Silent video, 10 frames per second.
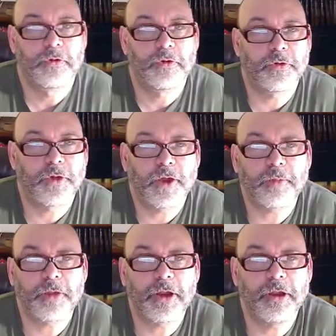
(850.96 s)
Okay, I'm
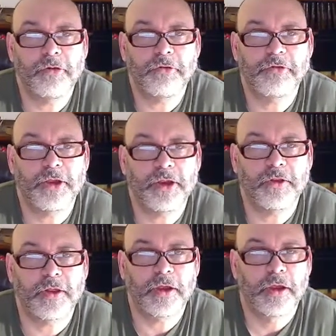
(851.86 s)
not understanding
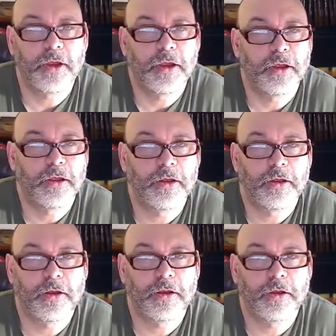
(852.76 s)
that.
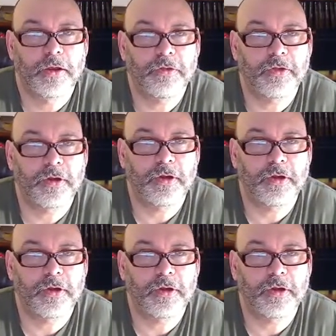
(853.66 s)
I thought,